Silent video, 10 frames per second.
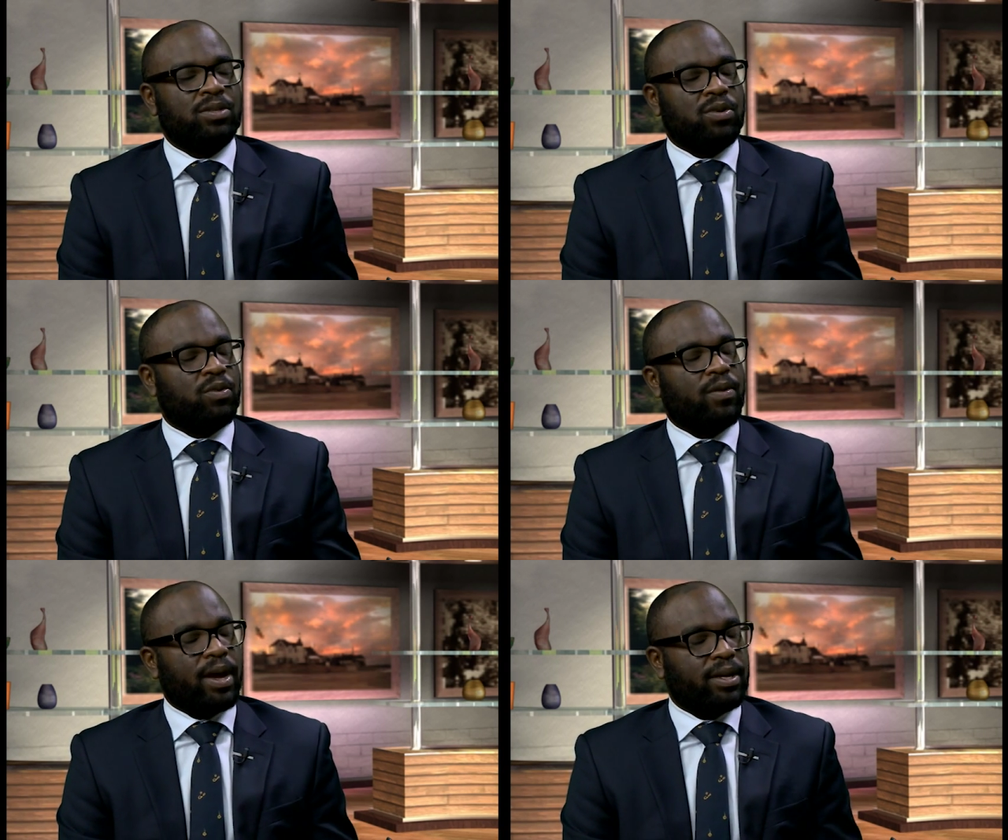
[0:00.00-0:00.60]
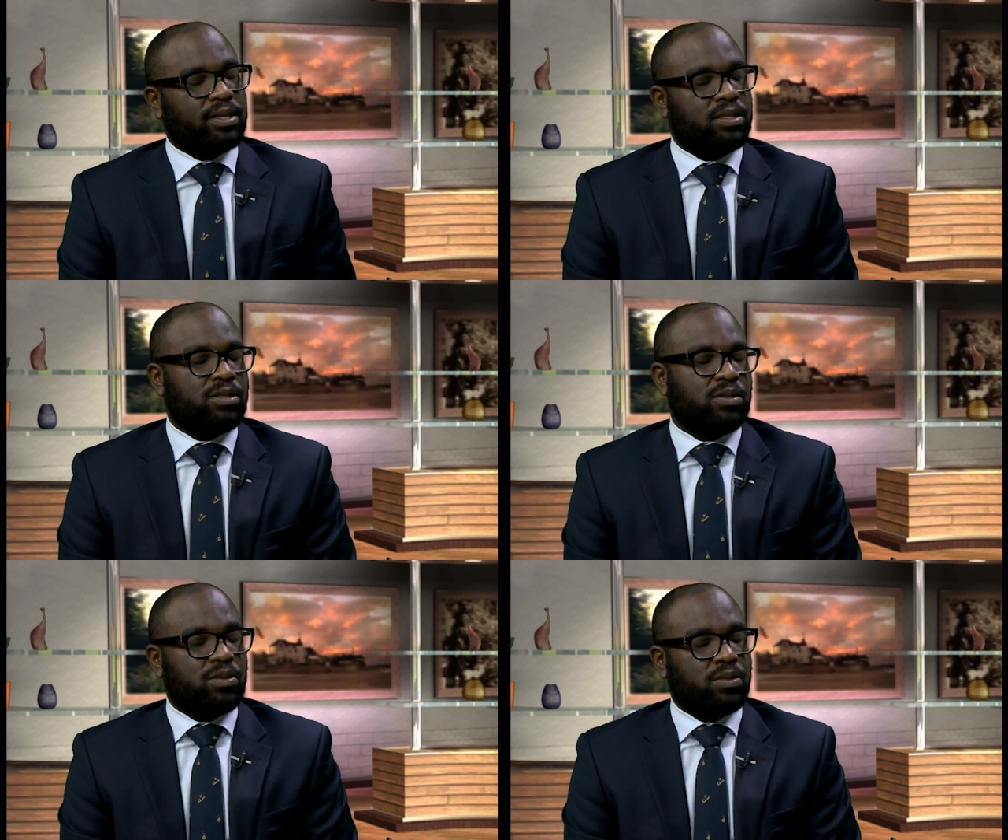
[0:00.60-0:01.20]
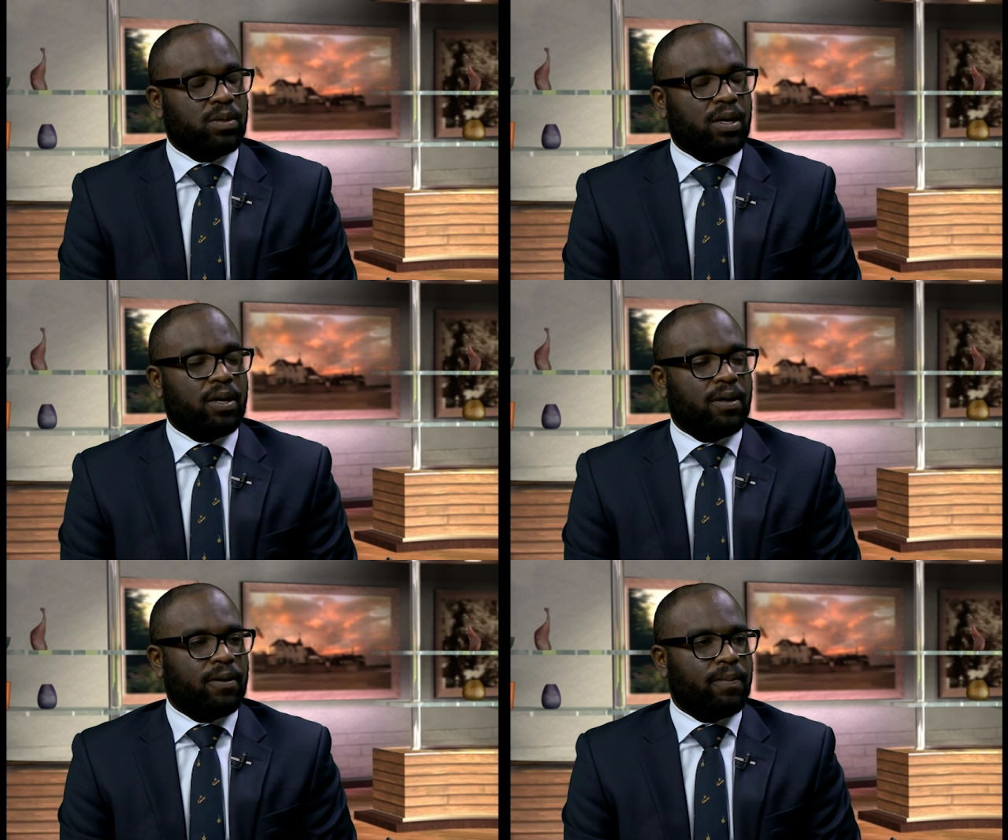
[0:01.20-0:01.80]
you go right into
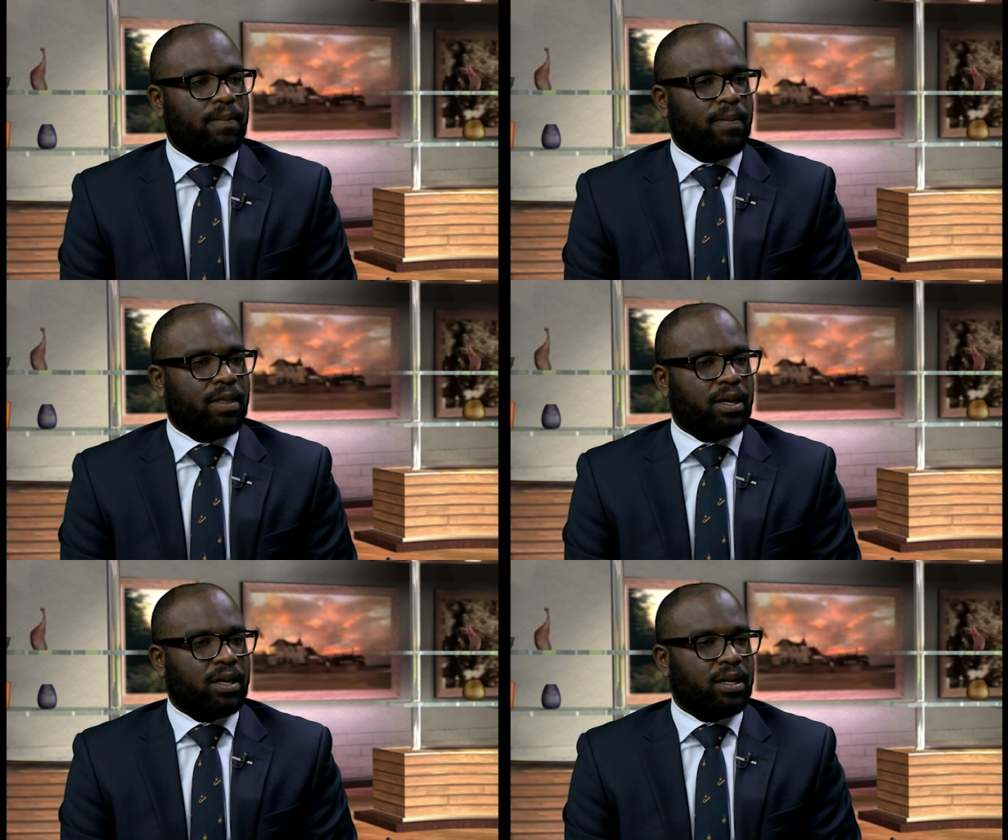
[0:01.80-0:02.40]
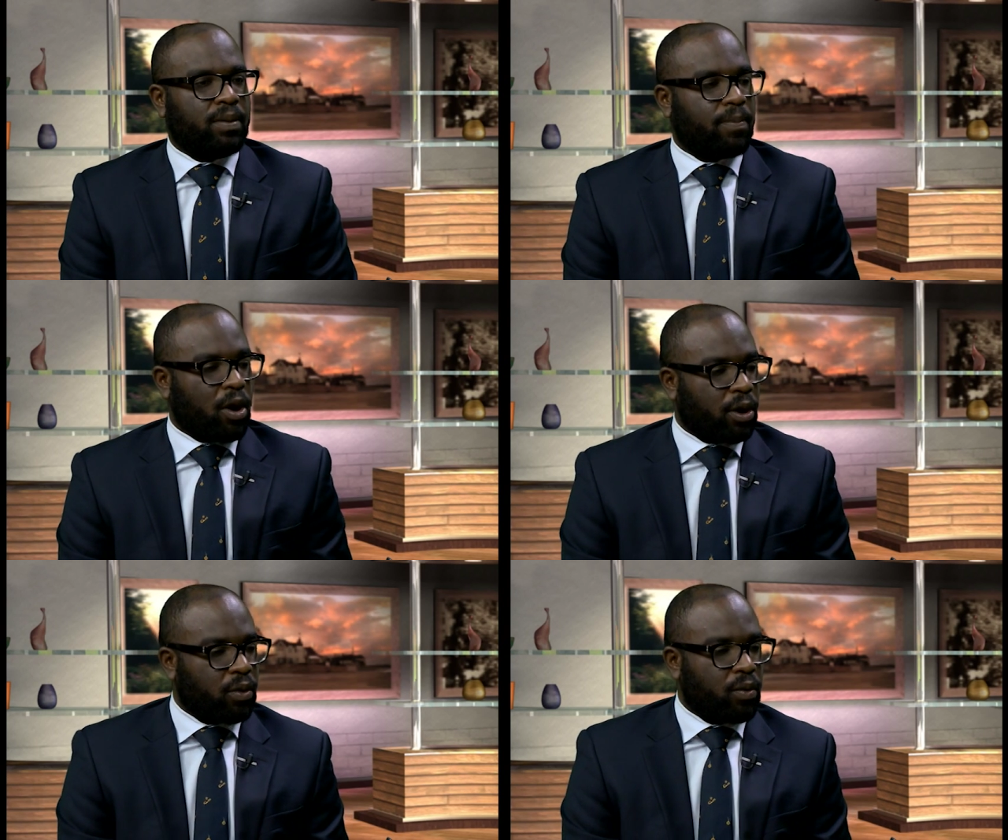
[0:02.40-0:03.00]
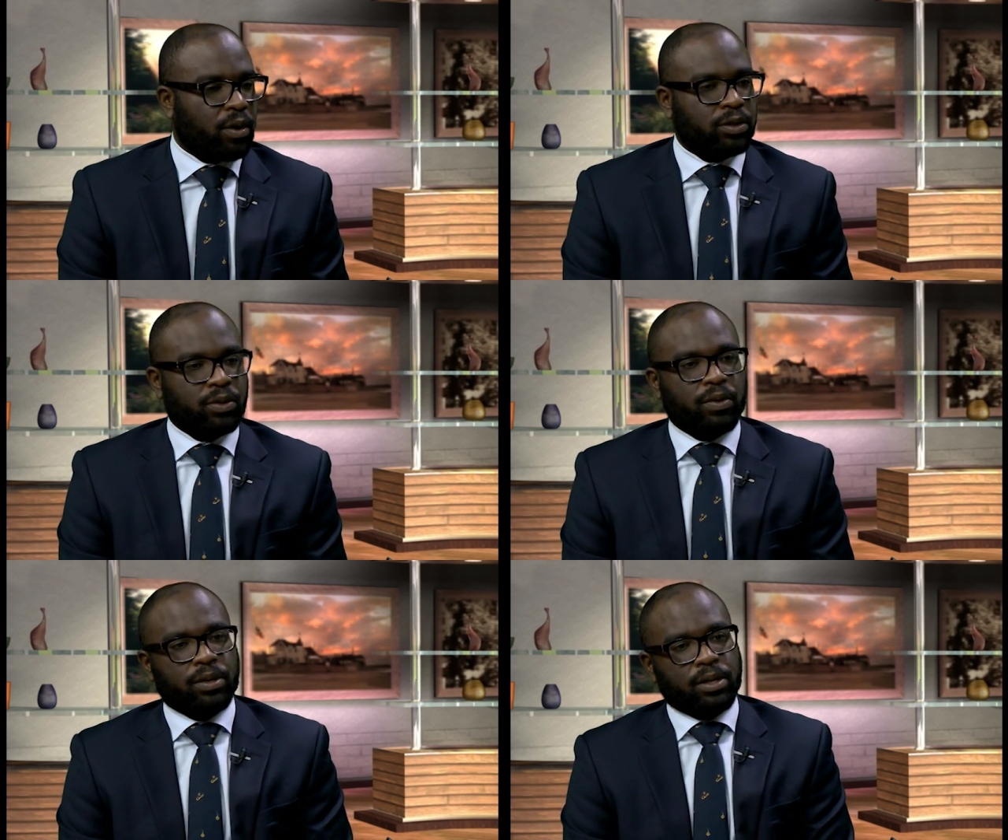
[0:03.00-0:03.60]
the bar course
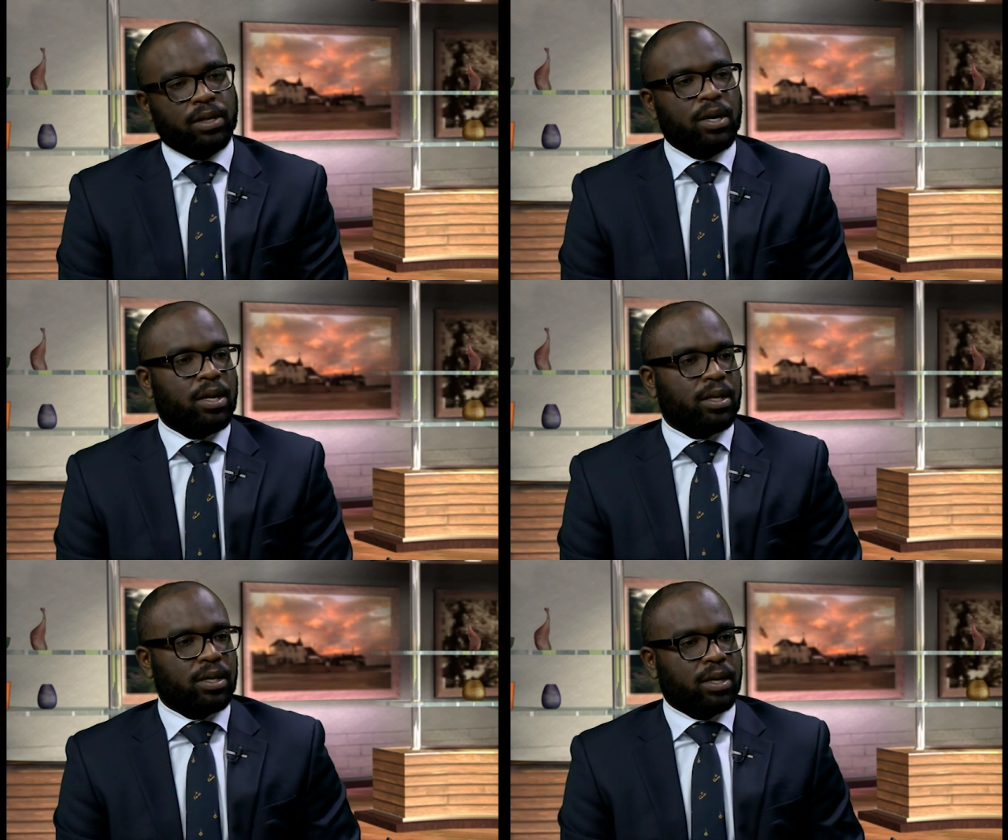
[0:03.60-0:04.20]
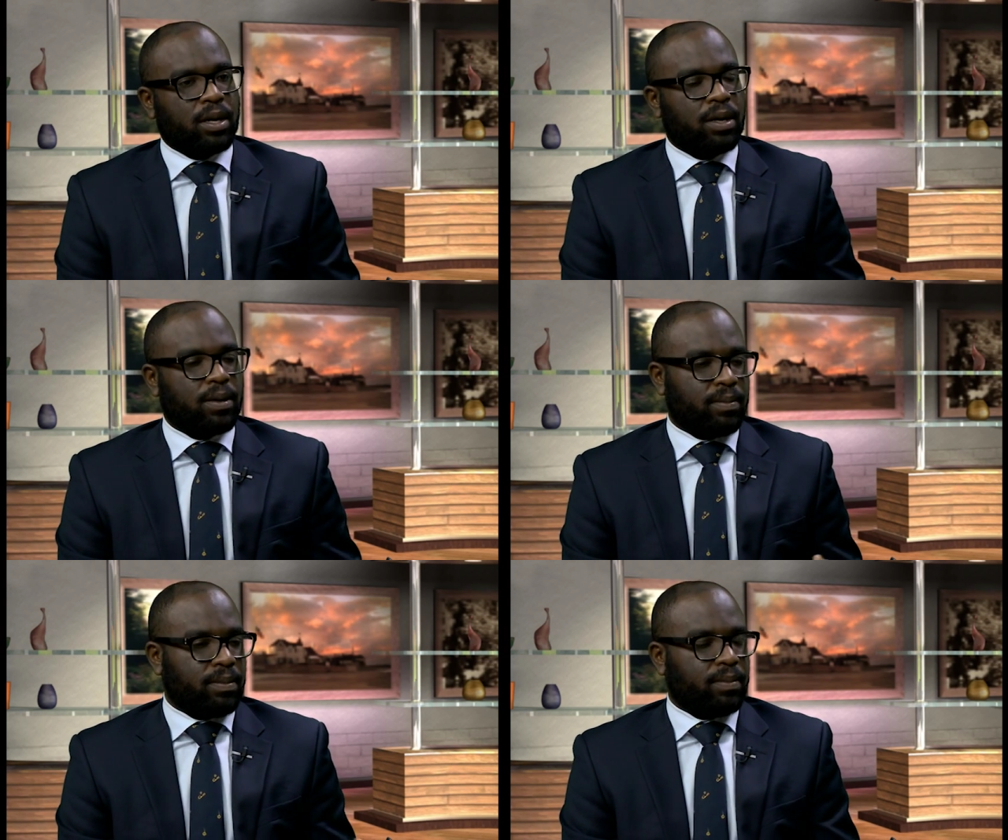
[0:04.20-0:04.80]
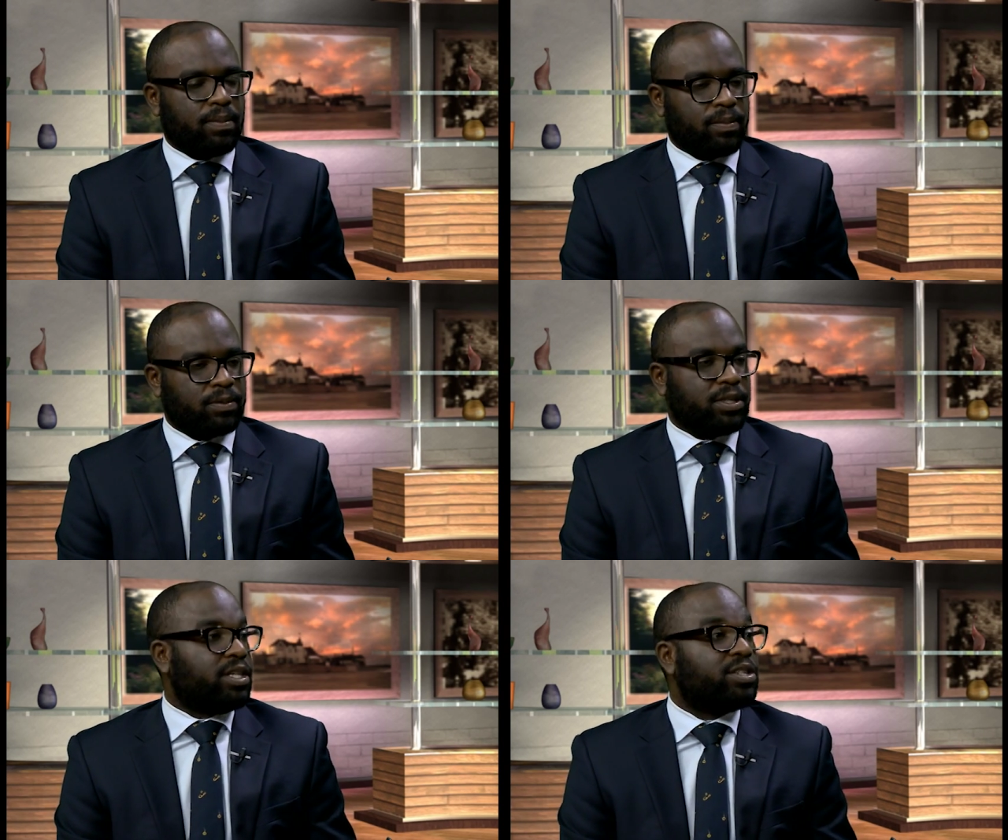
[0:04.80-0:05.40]
or the
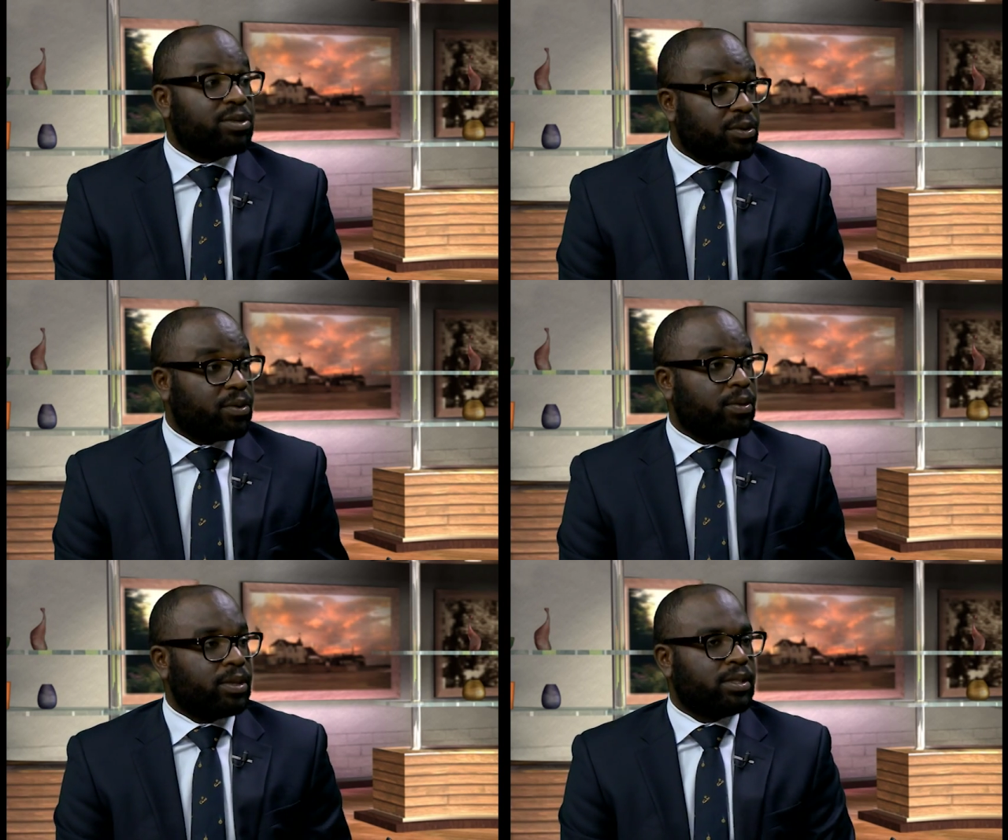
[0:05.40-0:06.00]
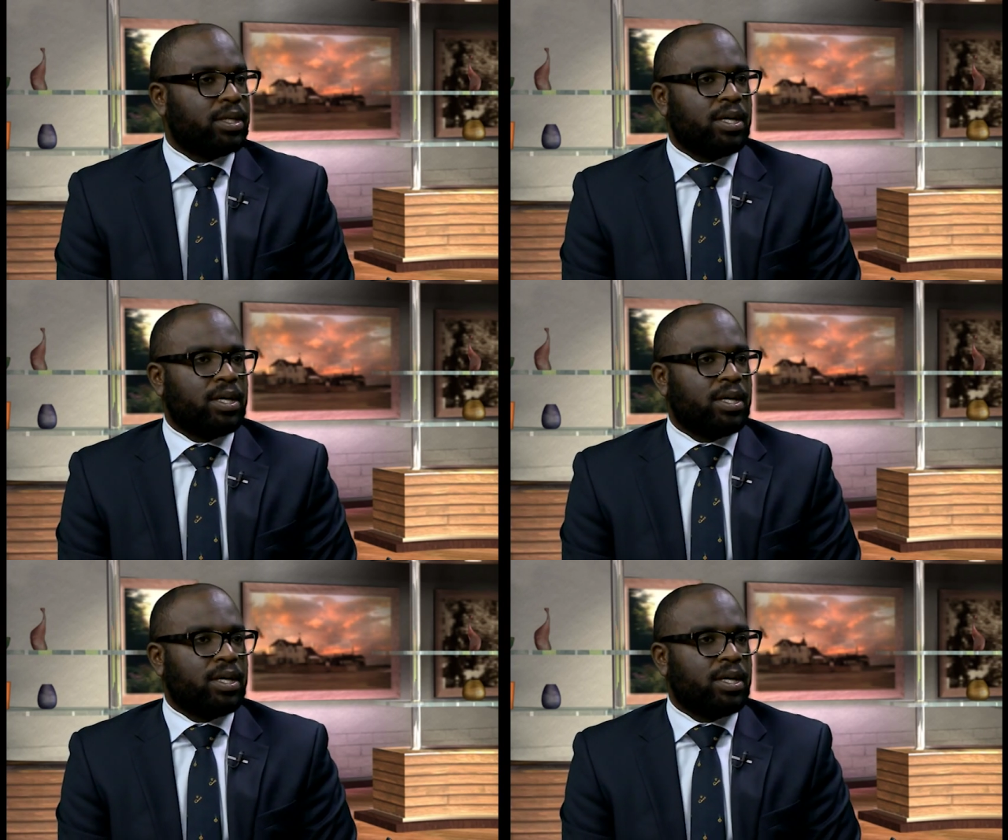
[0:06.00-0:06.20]
solicitor course.